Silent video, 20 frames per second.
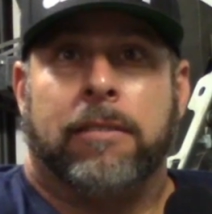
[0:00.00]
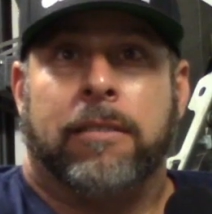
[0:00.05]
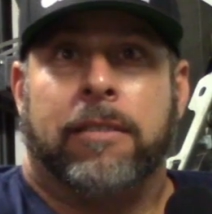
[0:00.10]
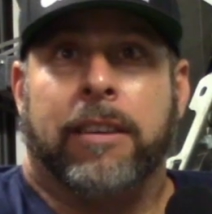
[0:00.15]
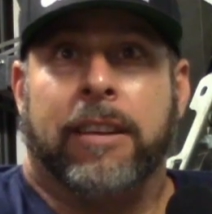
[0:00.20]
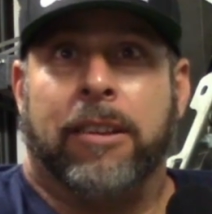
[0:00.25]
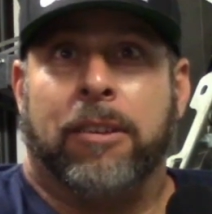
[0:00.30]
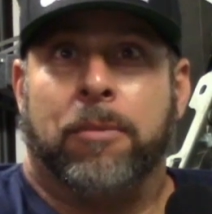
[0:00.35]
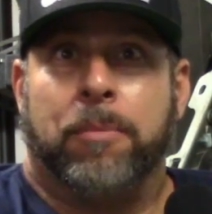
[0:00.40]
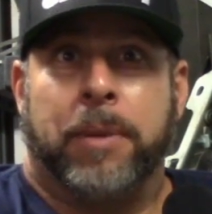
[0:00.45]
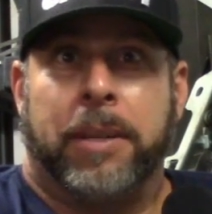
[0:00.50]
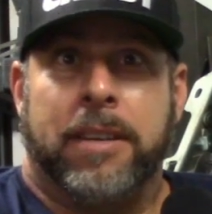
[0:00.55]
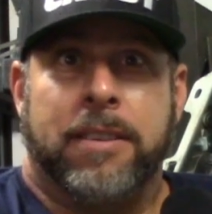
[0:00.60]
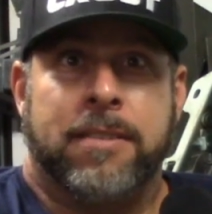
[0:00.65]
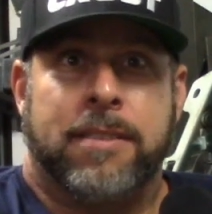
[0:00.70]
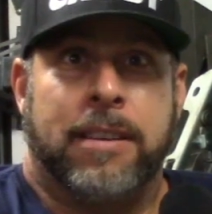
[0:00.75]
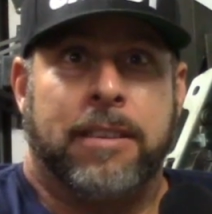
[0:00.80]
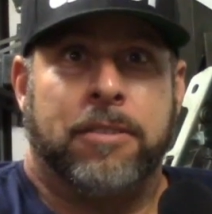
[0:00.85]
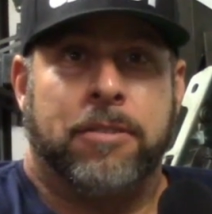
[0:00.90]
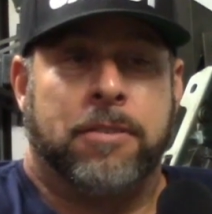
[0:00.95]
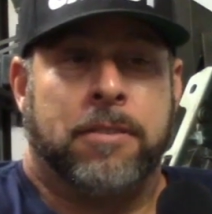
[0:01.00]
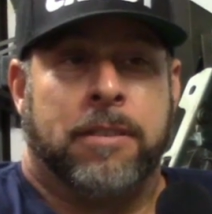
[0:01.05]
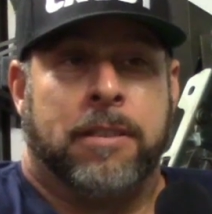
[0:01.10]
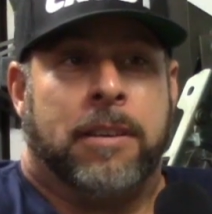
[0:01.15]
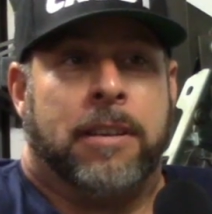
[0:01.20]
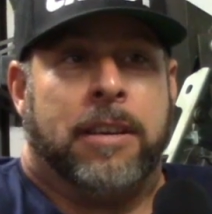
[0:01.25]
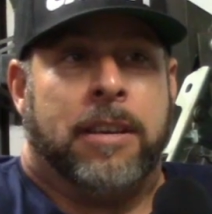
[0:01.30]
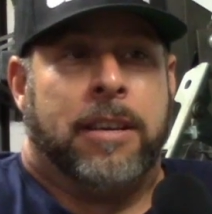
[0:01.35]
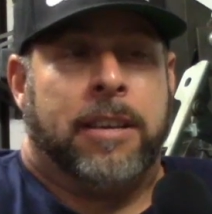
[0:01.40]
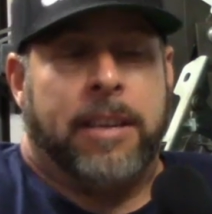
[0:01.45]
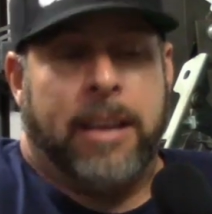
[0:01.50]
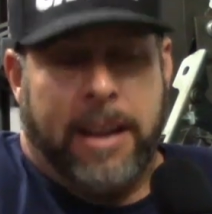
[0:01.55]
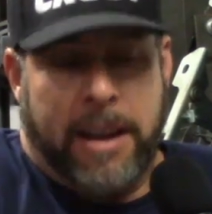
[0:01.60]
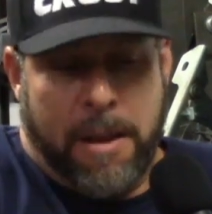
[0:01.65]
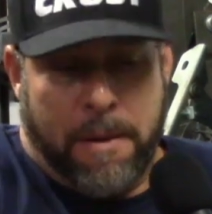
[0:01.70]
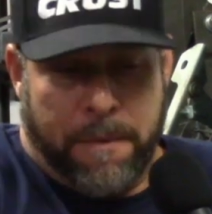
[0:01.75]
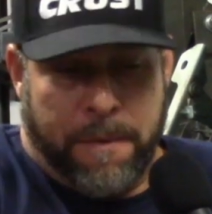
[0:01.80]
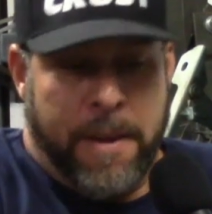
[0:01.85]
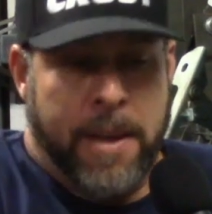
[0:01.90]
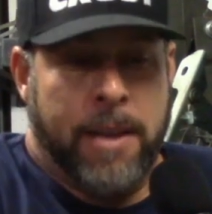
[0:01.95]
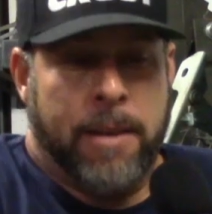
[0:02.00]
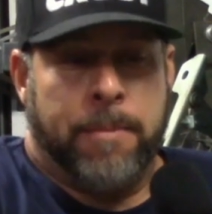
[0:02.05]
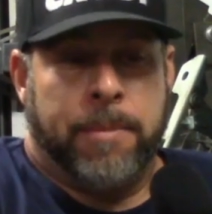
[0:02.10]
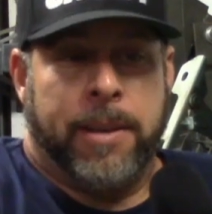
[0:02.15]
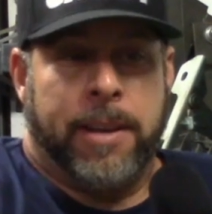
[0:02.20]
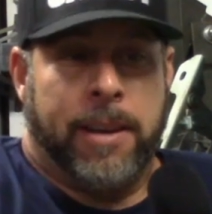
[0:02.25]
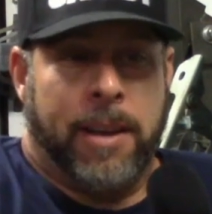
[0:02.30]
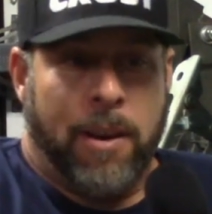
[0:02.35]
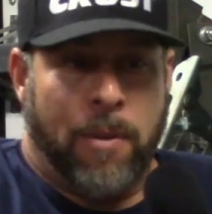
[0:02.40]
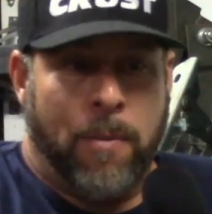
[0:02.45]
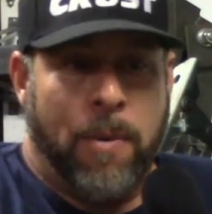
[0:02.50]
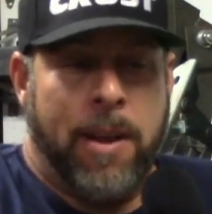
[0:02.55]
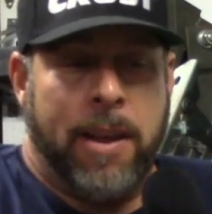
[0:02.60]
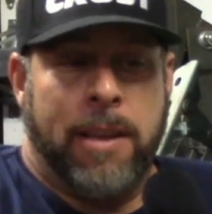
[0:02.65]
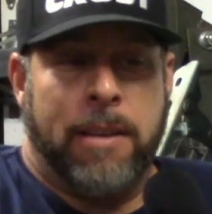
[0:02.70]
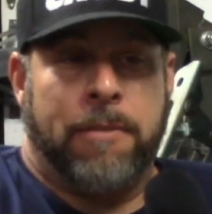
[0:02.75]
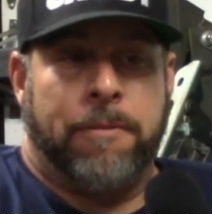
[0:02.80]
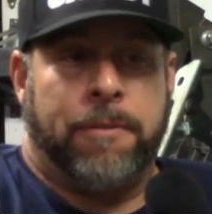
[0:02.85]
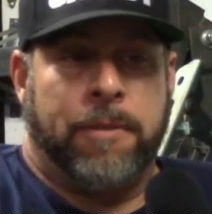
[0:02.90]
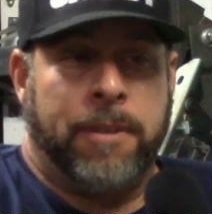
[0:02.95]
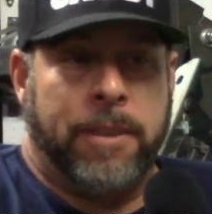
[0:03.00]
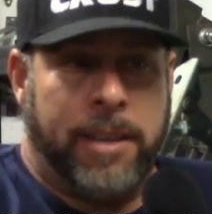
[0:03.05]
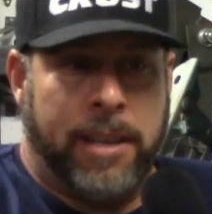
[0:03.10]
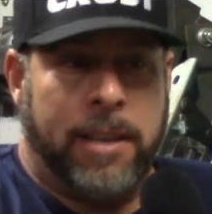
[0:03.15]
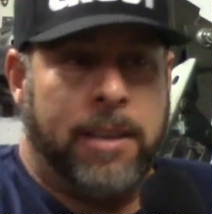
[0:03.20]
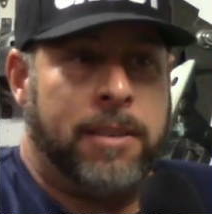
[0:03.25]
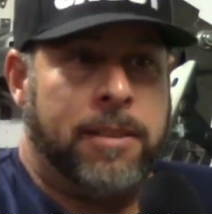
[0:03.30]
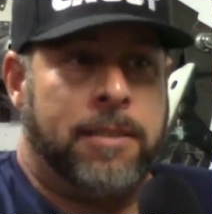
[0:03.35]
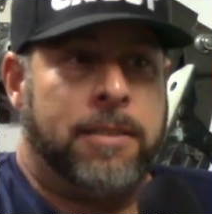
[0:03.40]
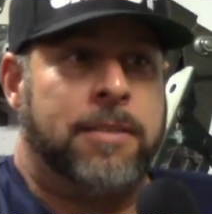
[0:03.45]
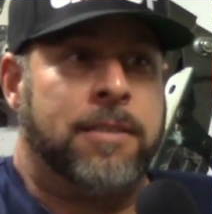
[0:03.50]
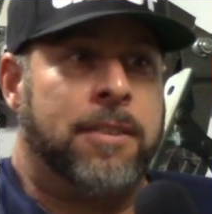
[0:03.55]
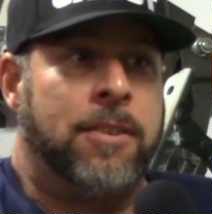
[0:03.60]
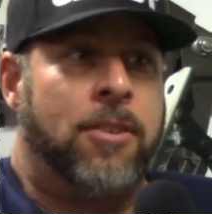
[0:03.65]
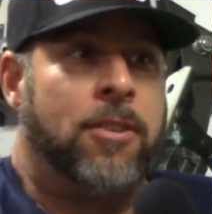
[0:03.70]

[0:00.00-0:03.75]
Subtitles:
because I got family, I got a wife and kids and all